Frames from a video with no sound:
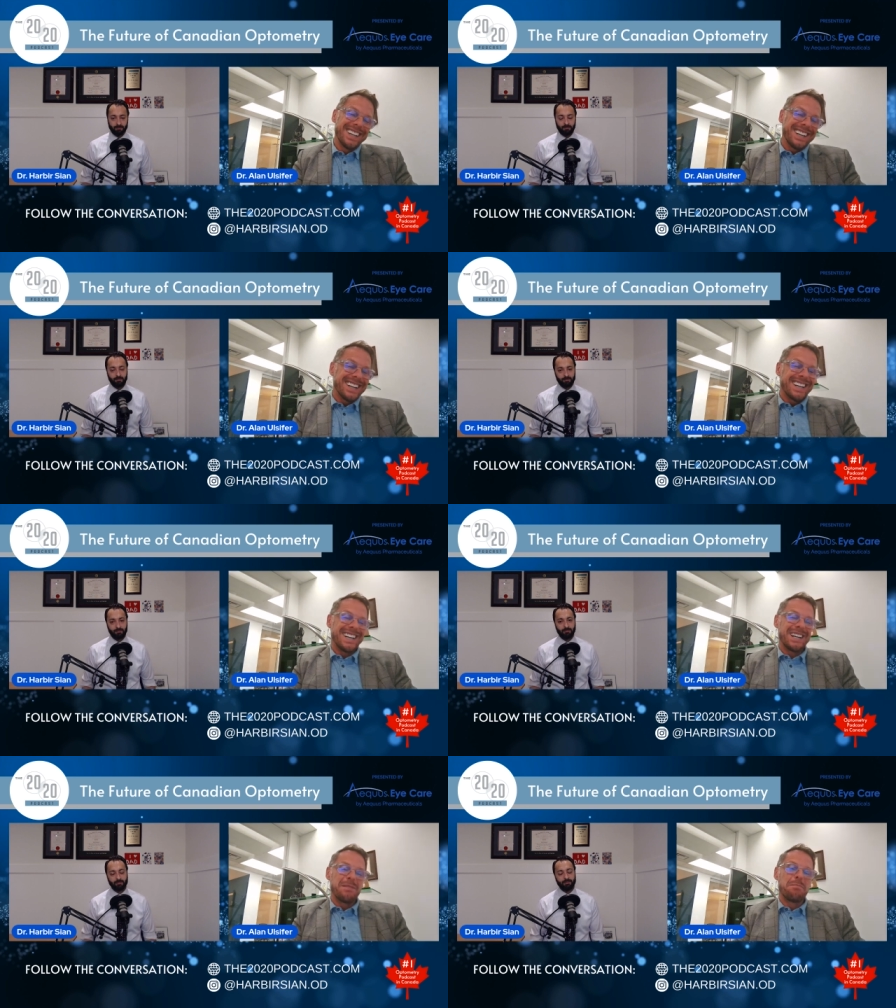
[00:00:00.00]

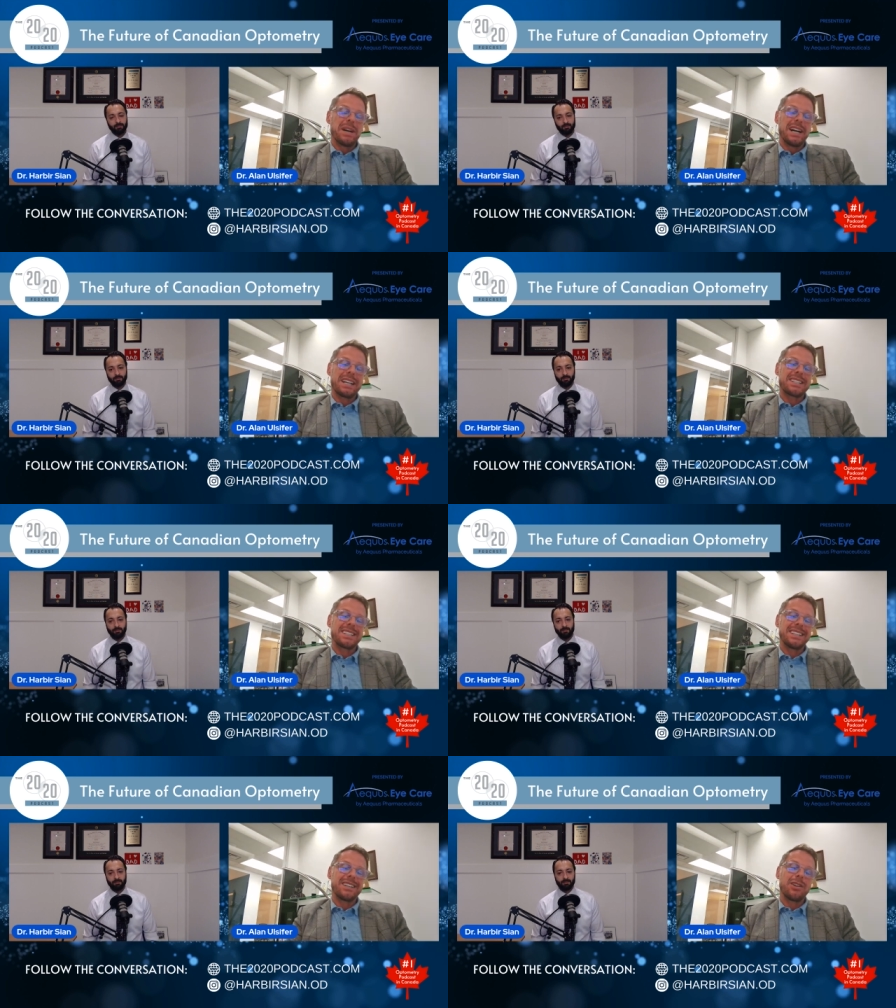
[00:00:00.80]

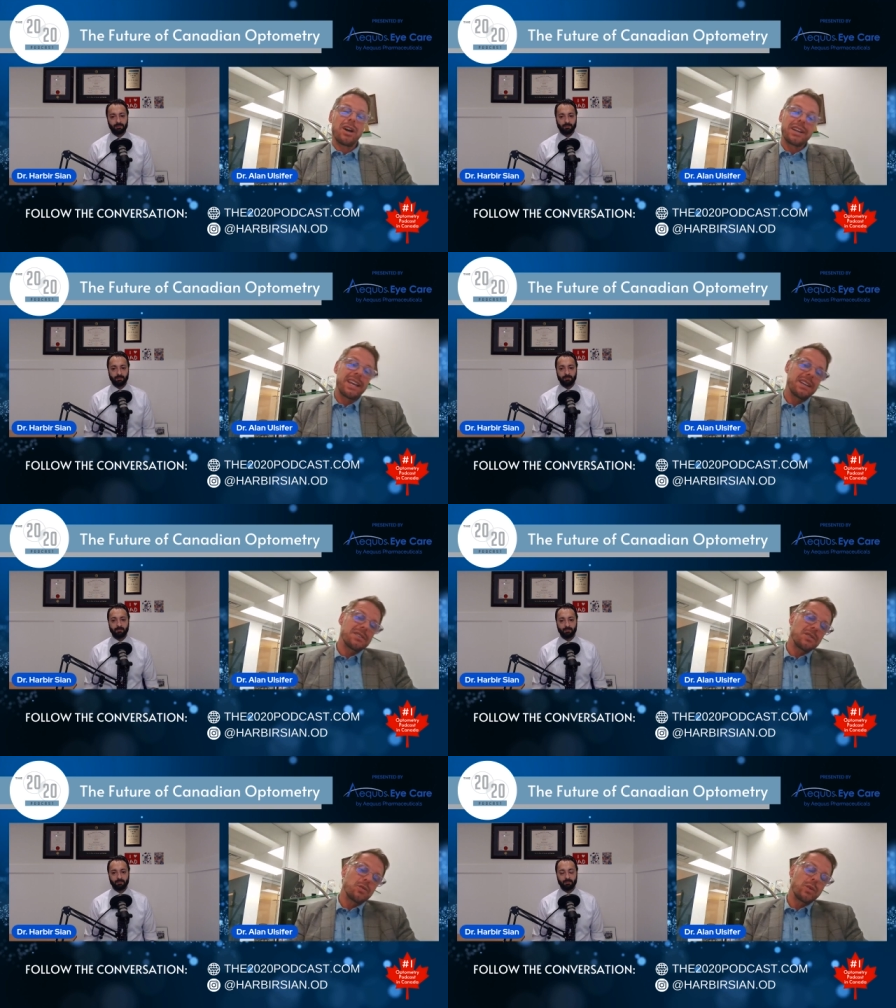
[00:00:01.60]
But in a lot of
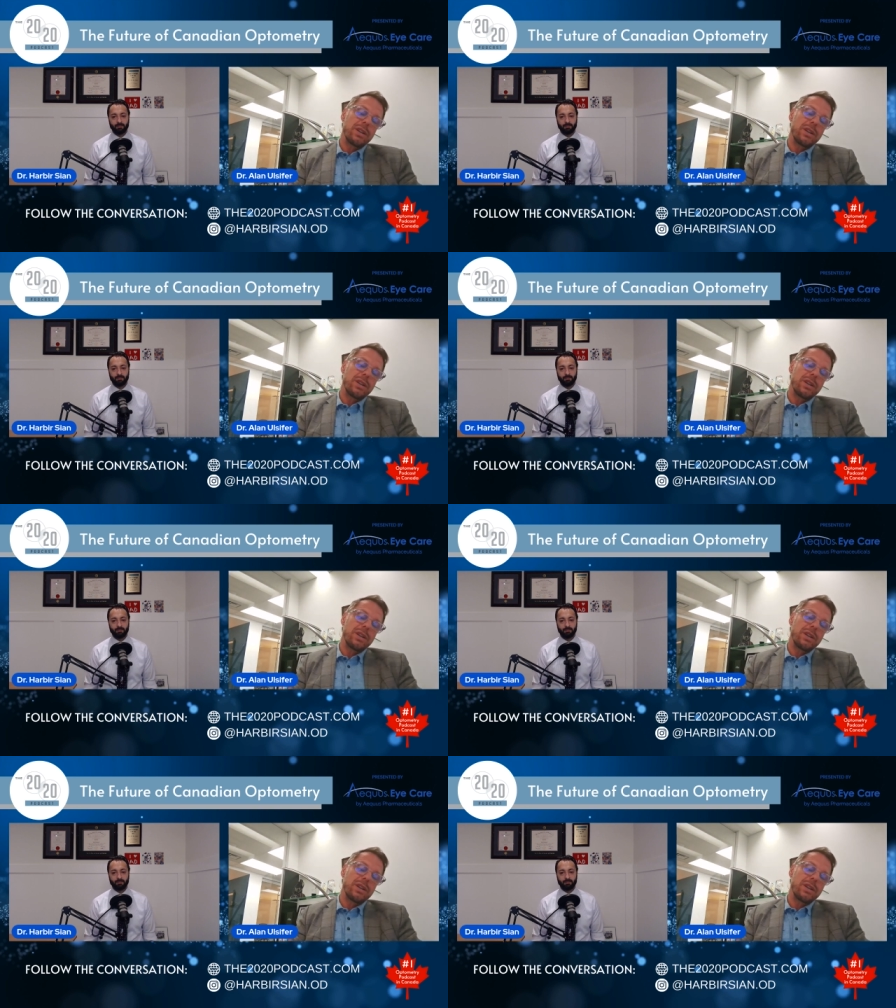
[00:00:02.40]
cases,